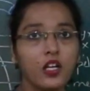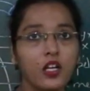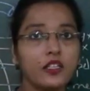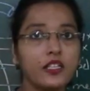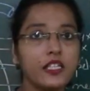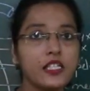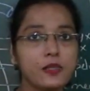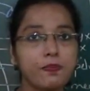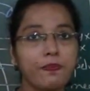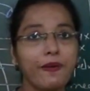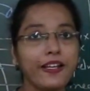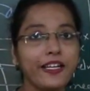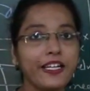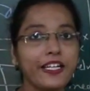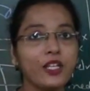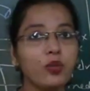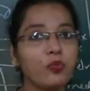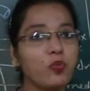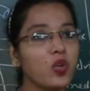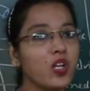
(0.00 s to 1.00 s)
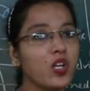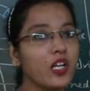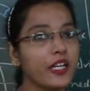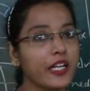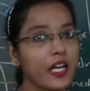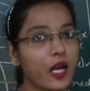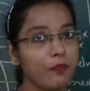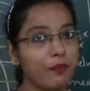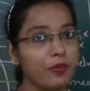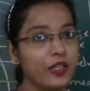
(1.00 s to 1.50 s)
These peritubular
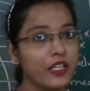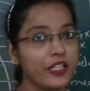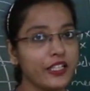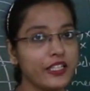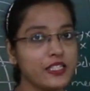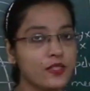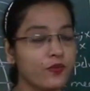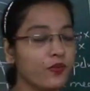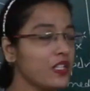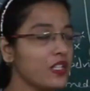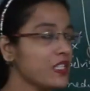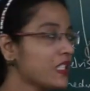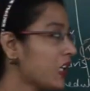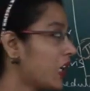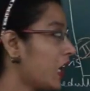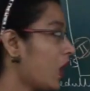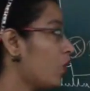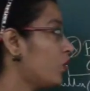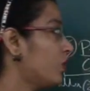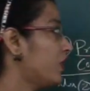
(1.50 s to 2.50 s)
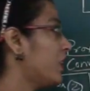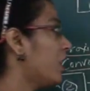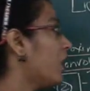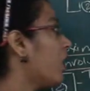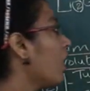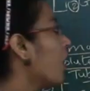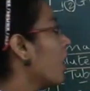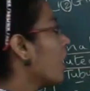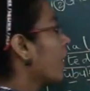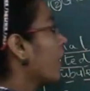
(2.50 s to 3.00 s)
capillaries will surround
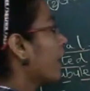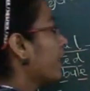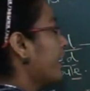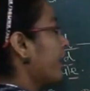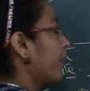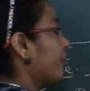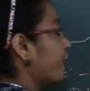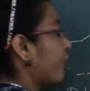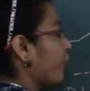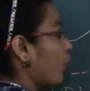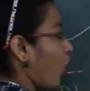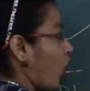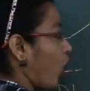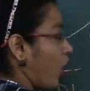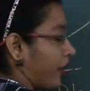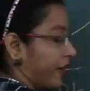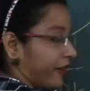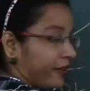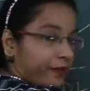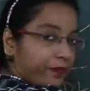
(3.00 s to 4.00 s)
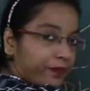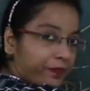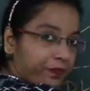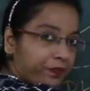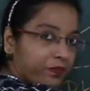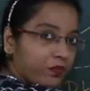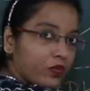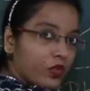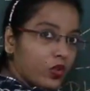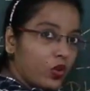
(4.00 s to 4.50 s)
the nephron.
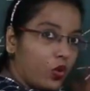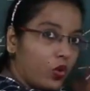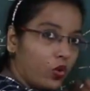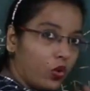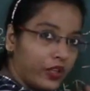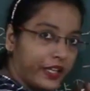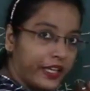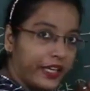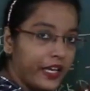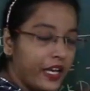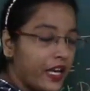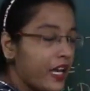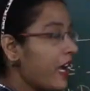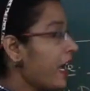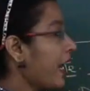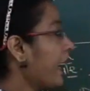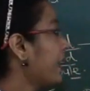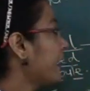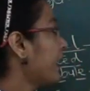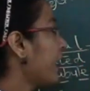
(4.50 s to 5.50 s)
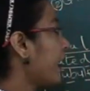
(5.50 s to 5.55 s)
Okay, and